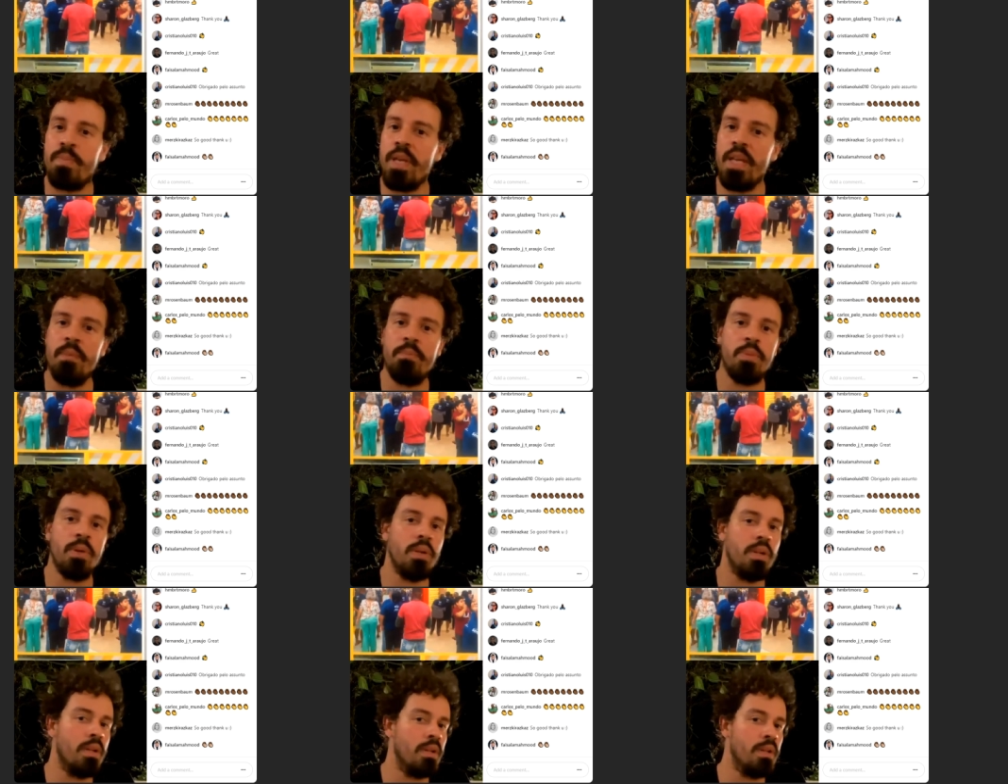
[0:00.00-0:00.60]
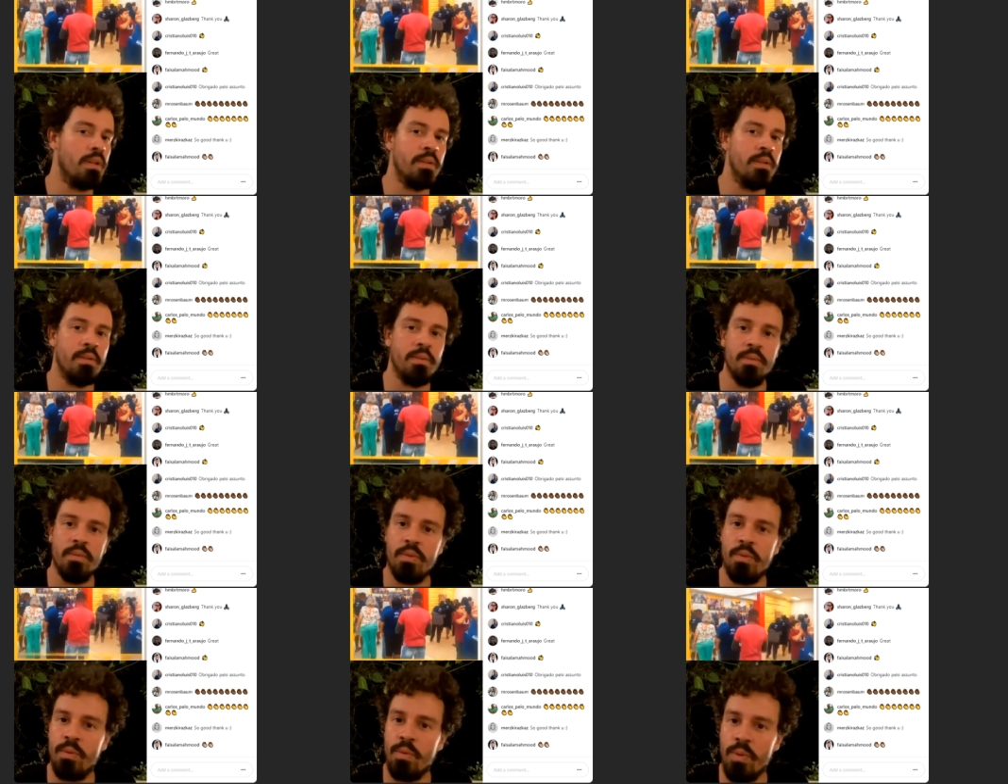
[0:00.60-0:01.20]
people
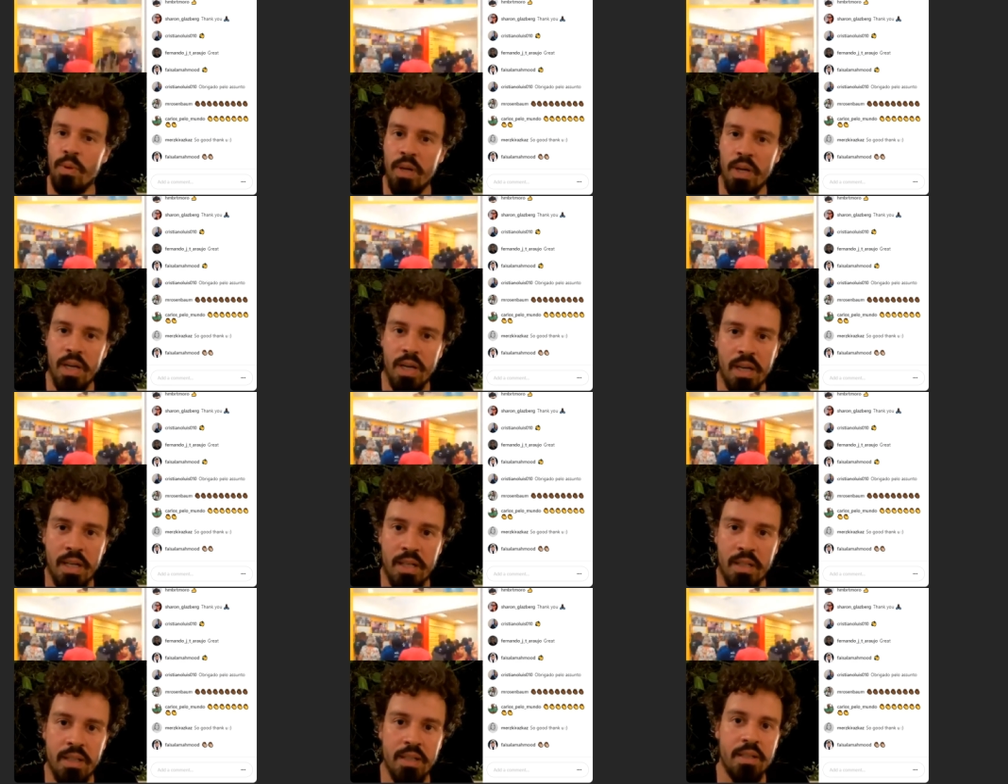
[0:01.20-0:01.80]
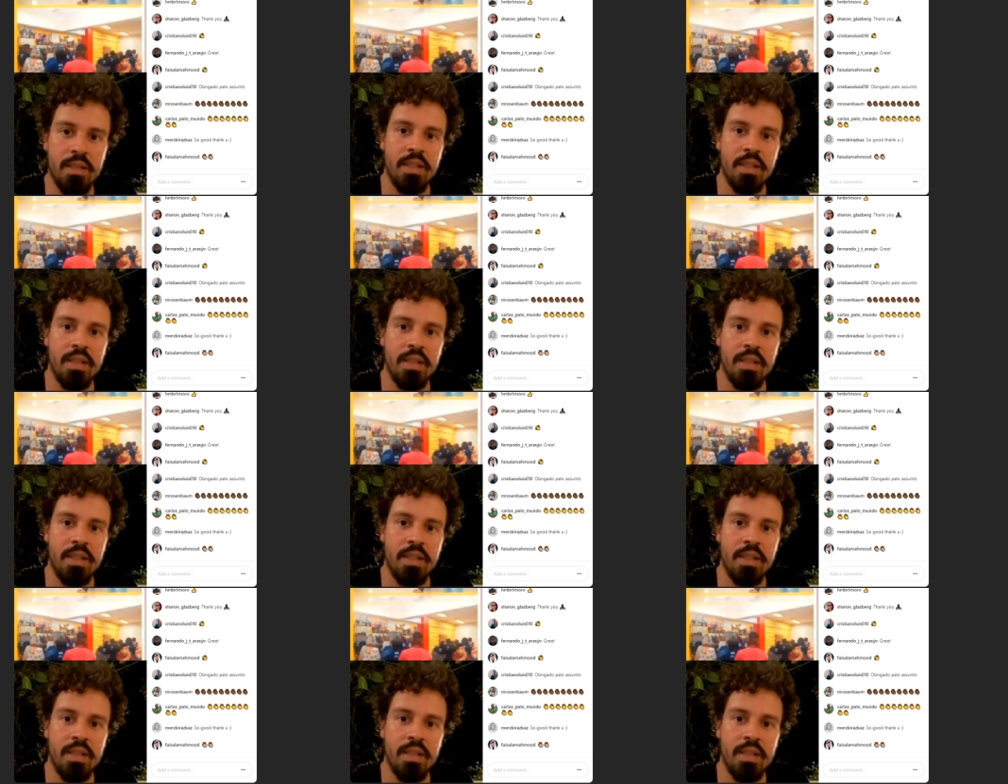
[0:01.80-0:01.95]
who are.